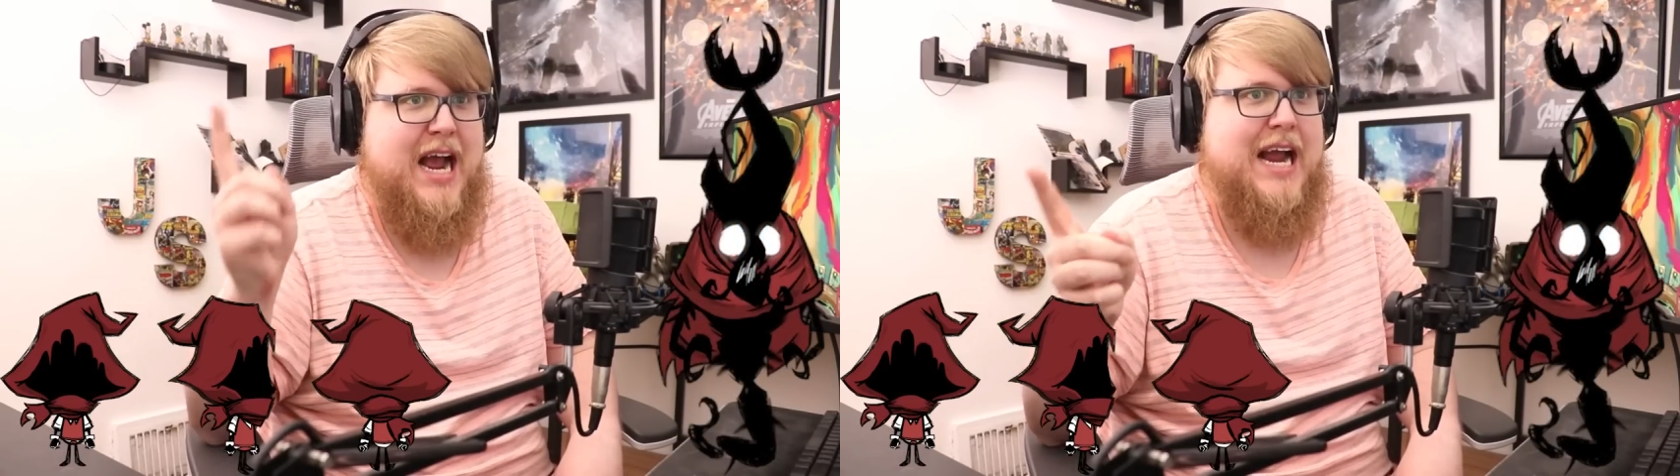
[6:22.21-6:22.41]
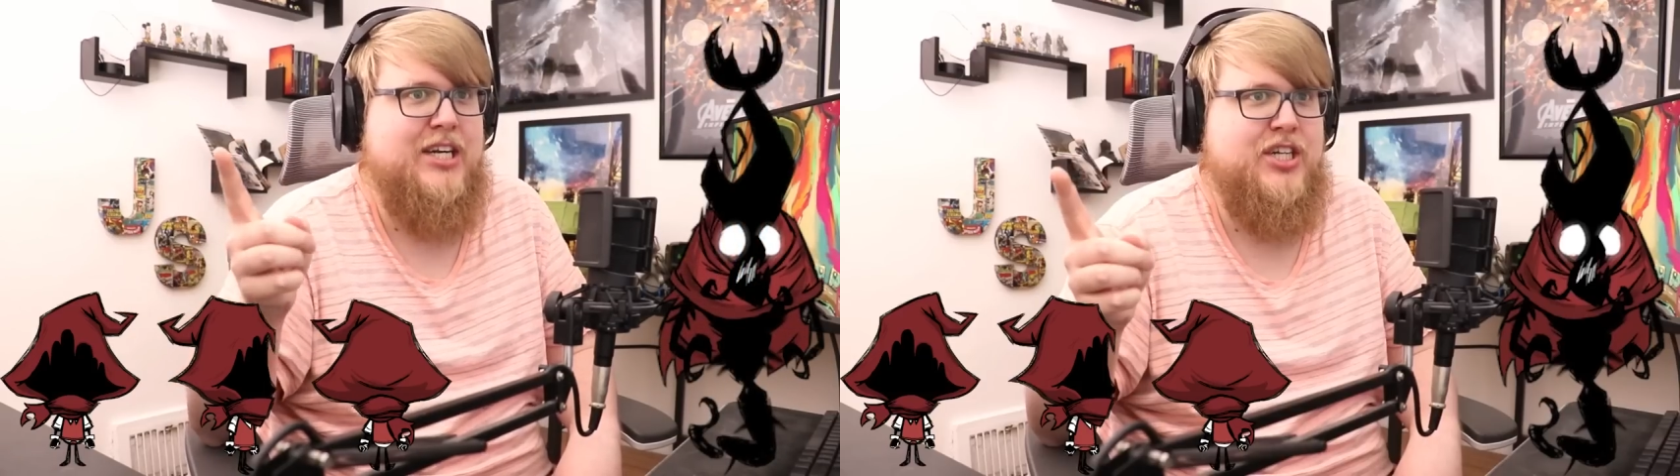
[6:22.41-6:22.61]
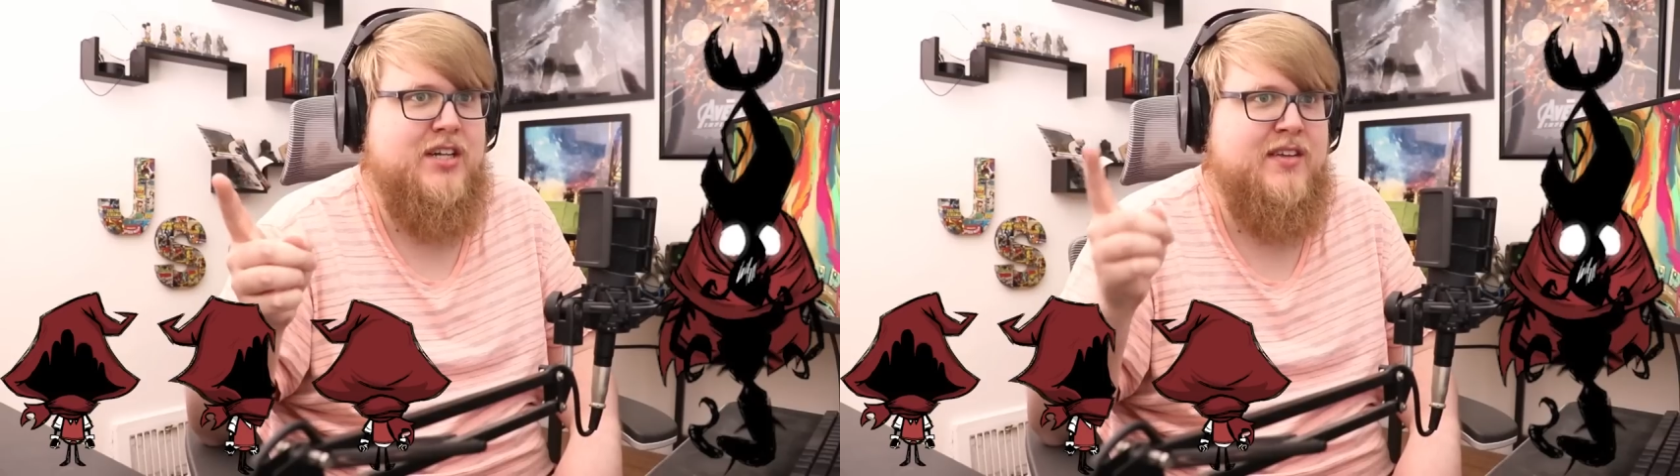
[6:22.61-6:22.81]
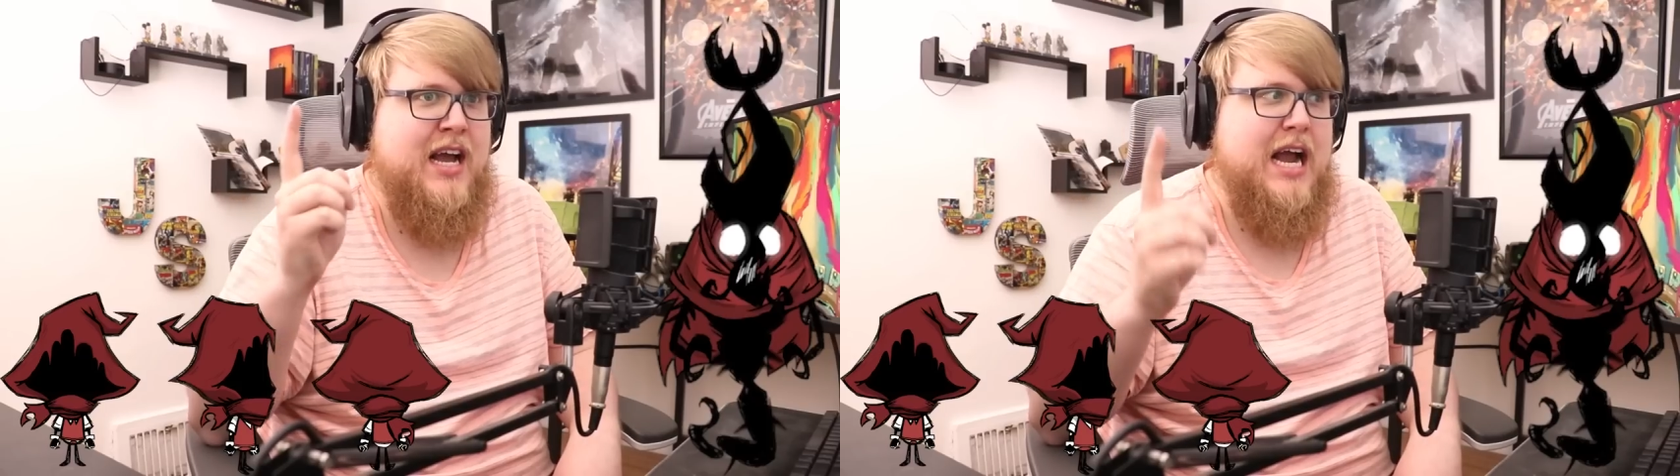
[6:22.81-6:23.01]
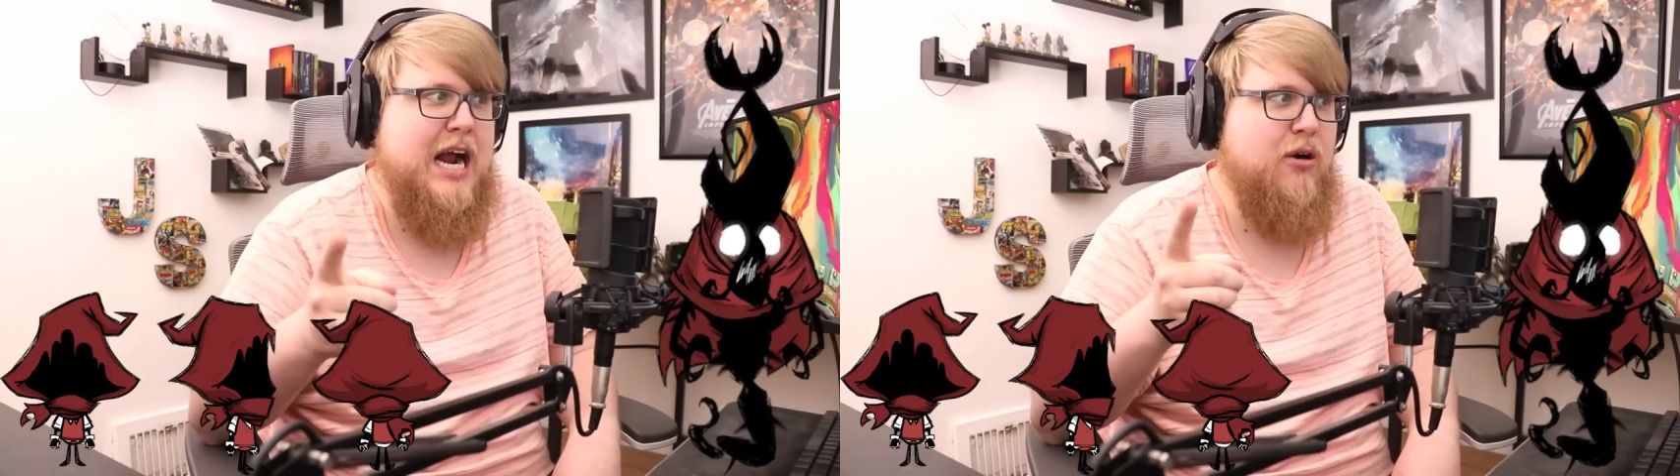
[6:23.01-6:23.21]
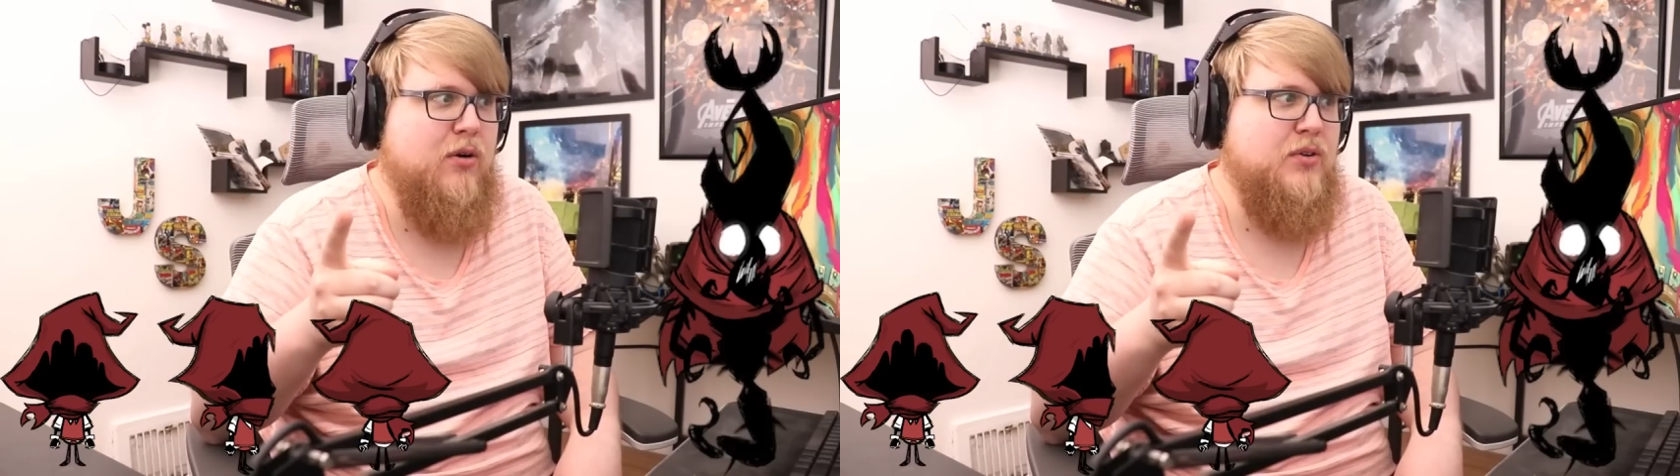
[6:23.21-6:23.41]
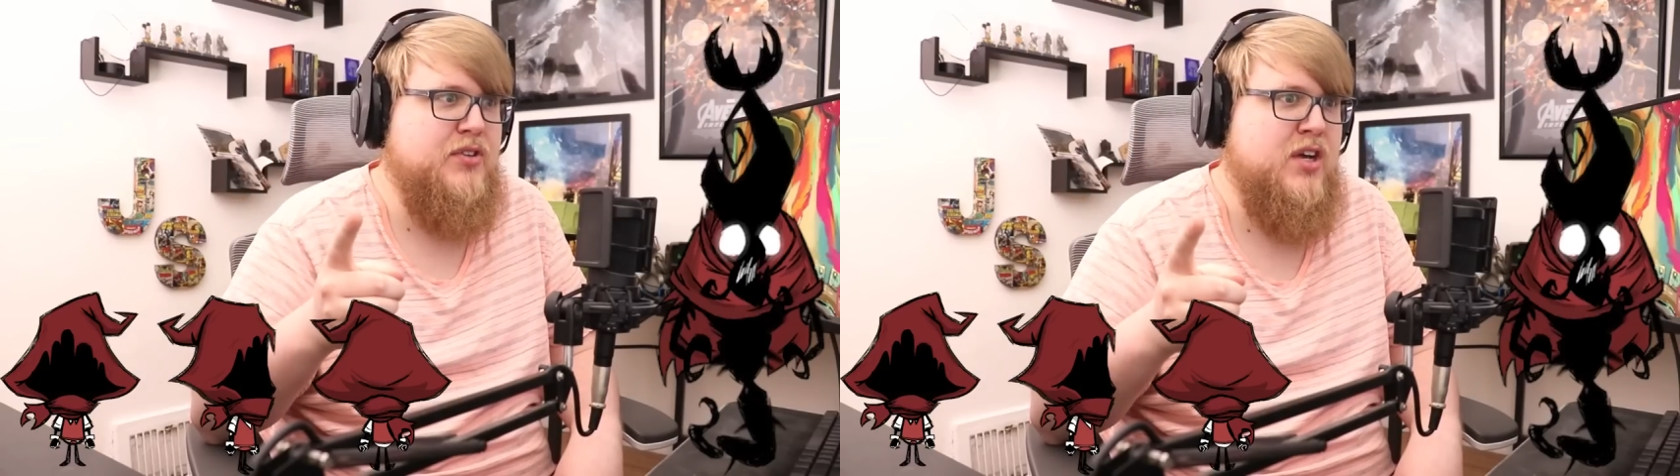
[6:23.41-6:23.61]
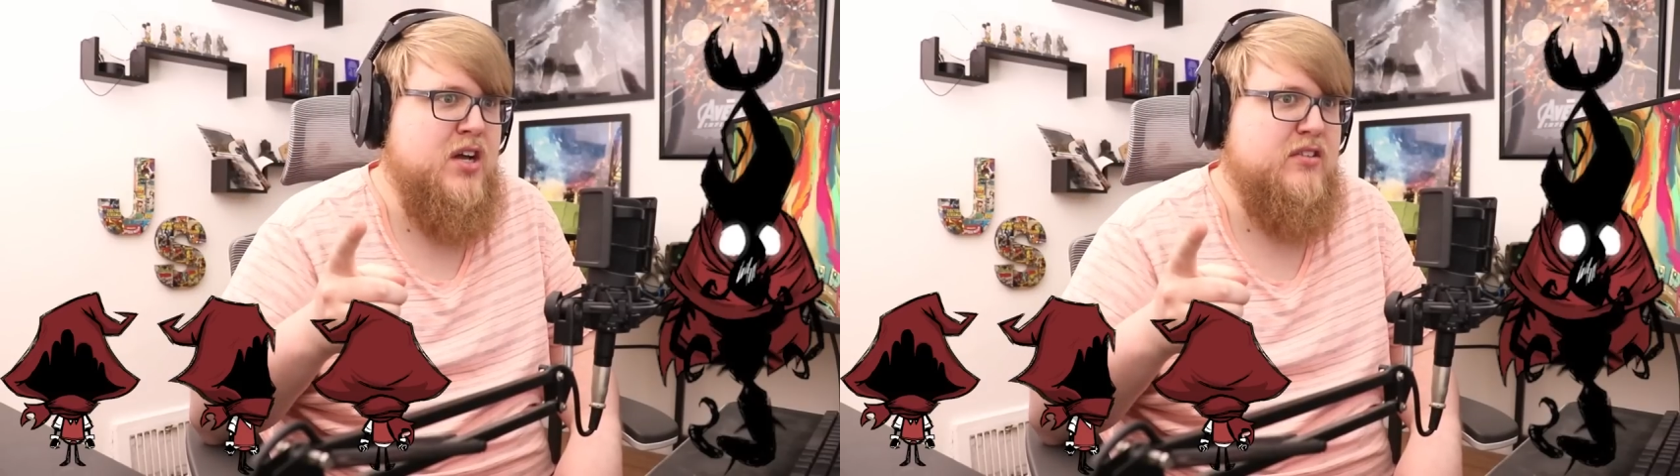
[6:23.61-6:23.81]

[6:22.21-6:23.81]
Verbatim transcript: ancient herald.